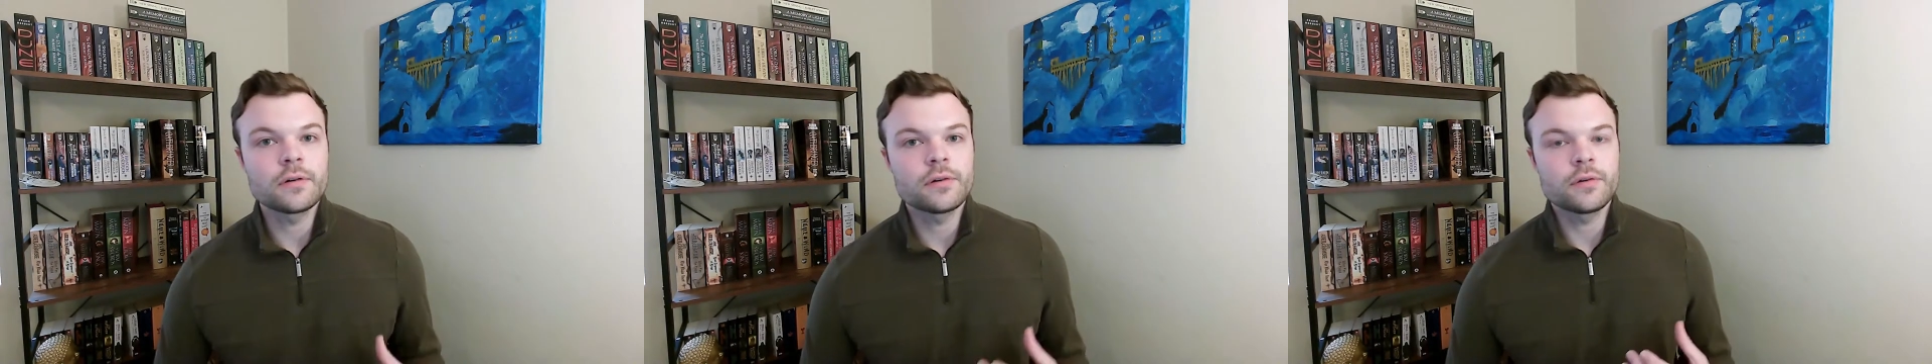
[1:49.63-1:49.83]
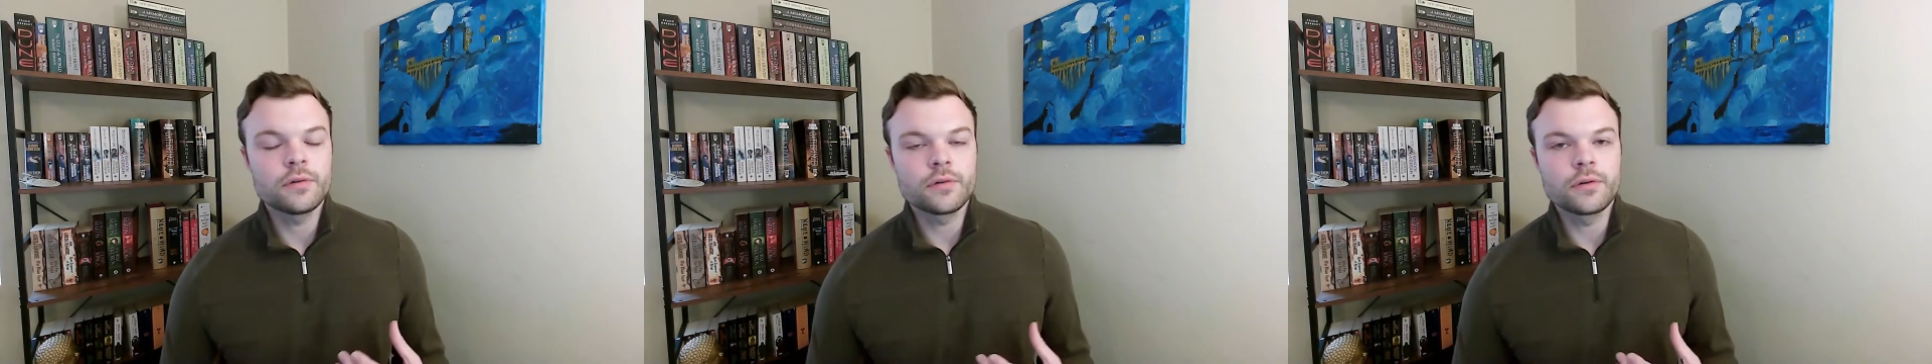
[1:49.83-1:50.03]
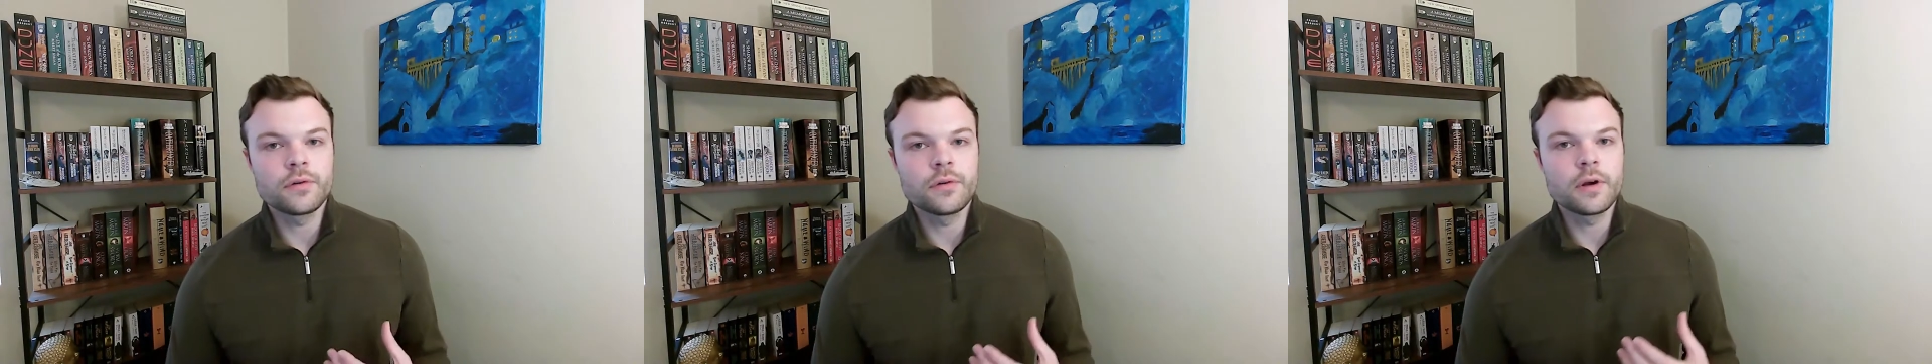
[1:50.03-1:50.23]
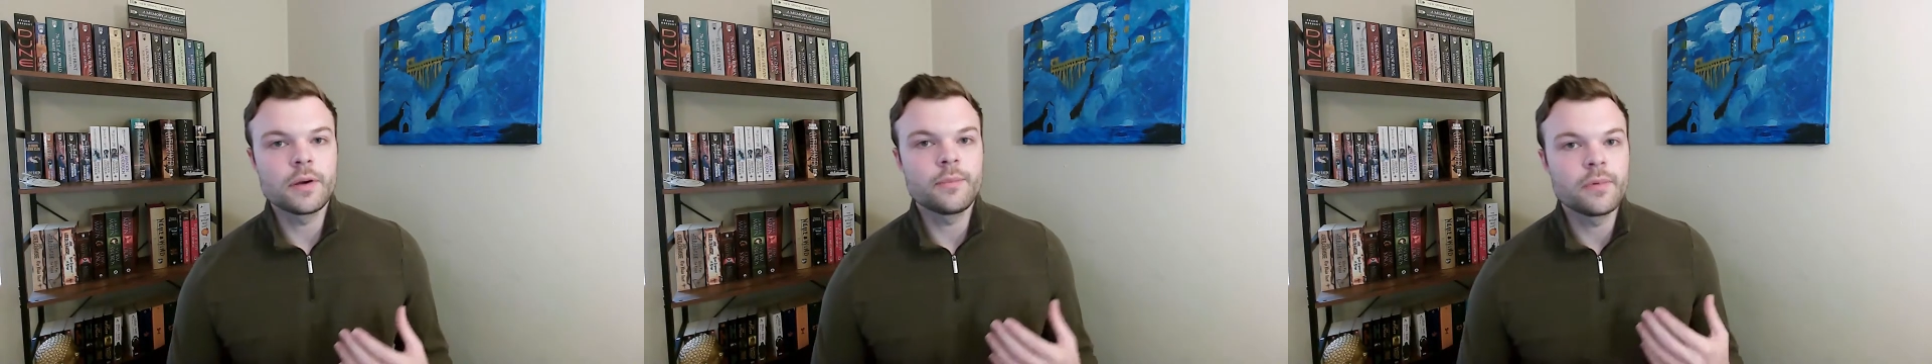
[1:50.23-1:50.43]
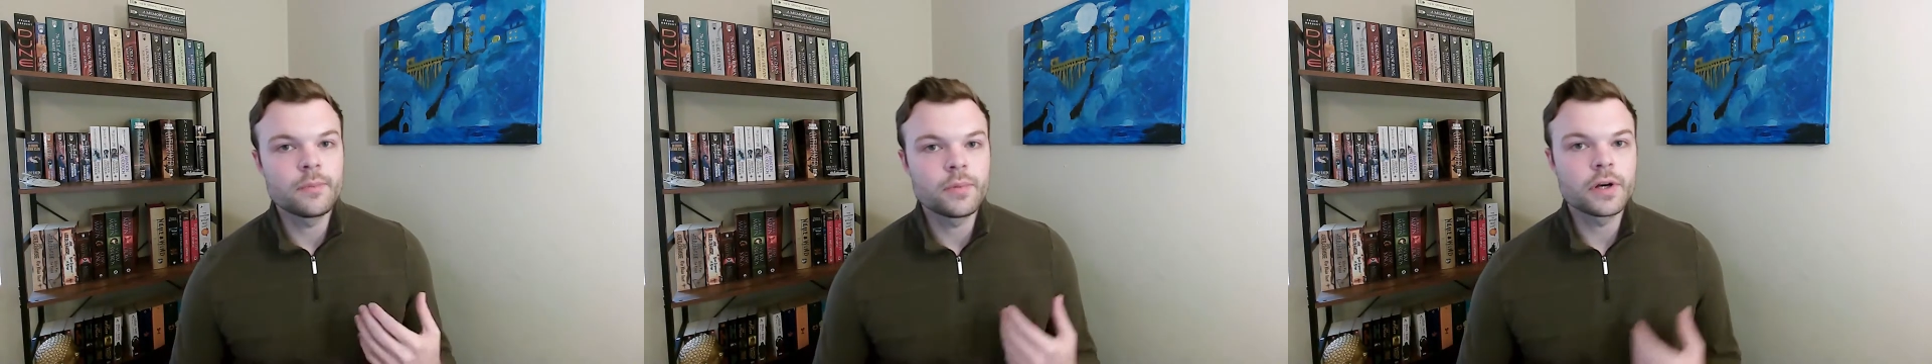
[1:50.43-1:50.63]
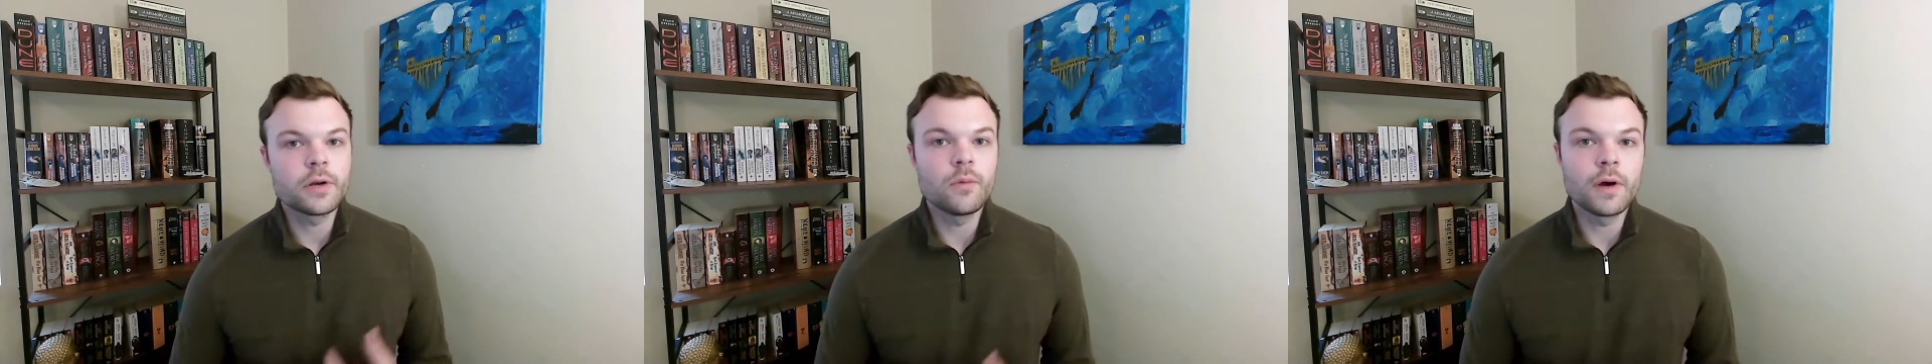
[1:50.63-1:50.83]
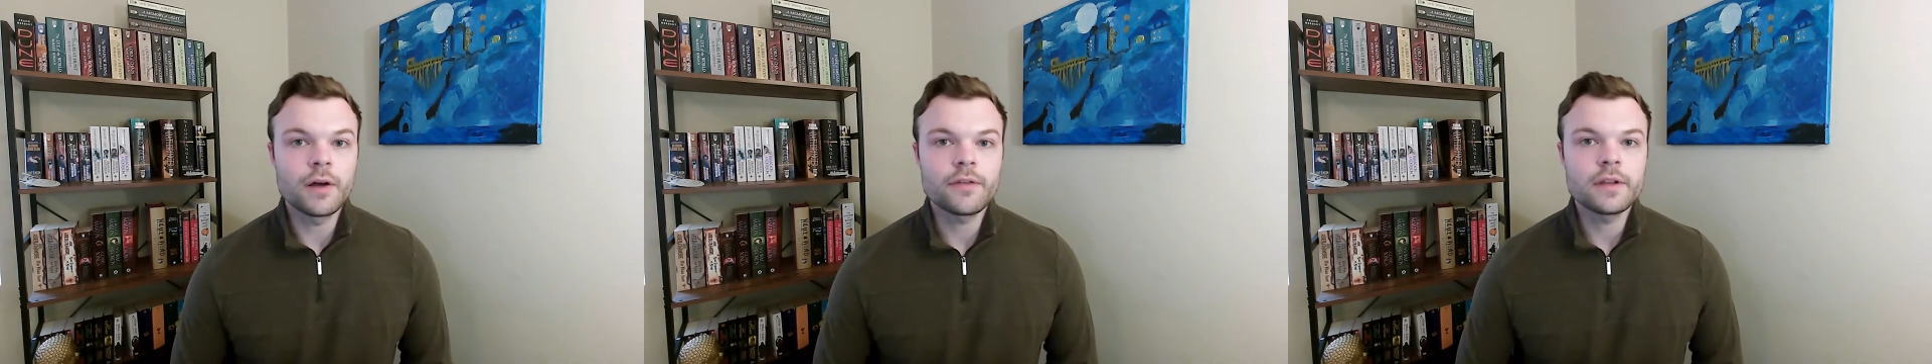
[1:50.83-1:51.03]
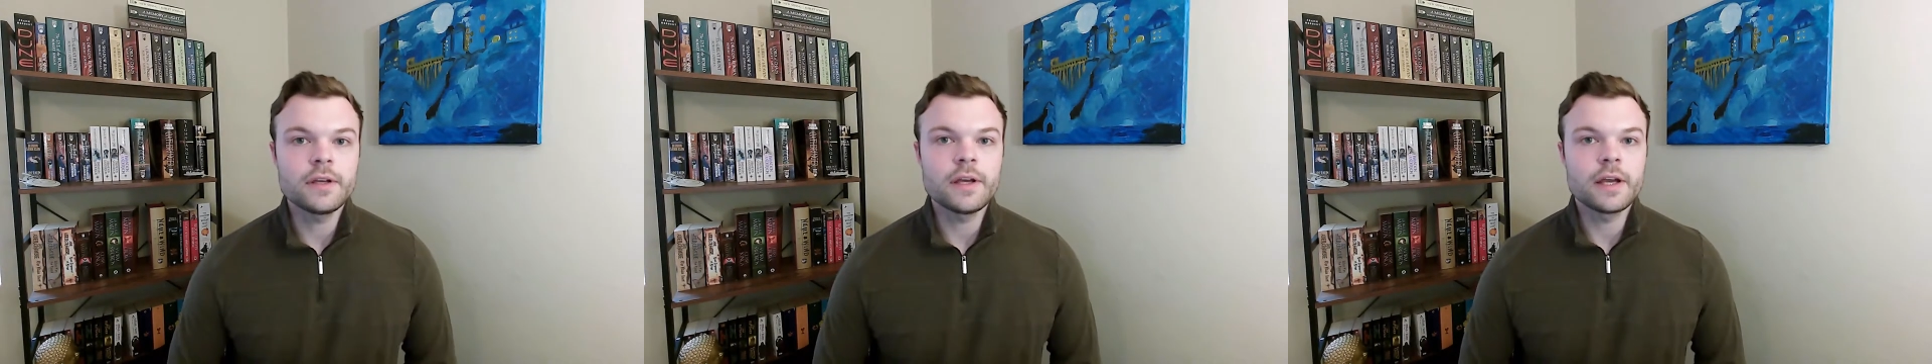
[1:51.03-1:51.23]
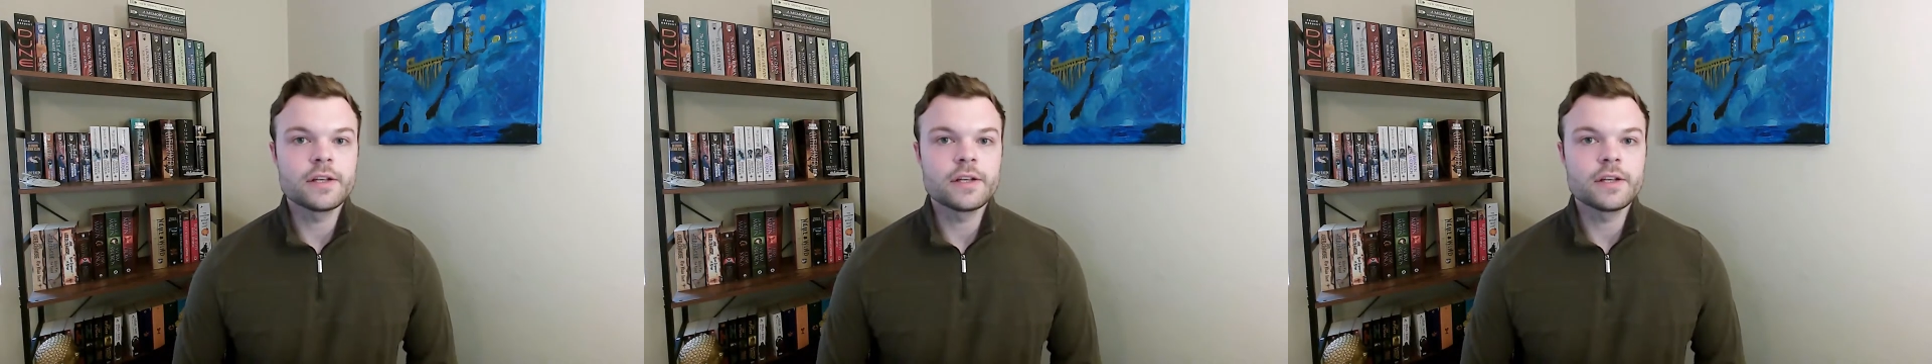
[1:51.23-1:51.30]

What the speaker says: who grew up pretty wealthy,